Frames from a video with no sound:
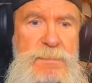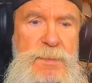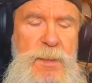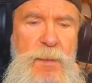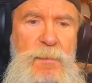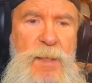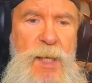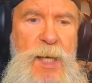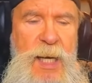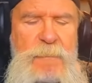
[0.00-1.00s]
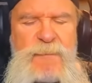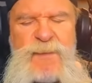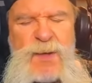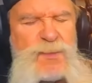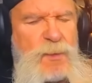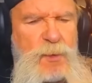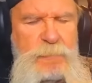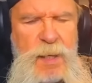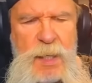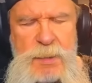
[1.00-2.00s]
So and him and Vince are good
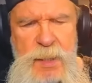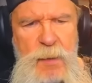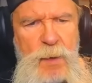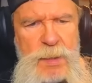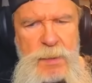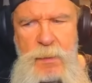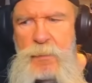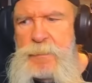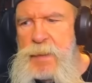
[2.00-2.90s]
buddies anyway. So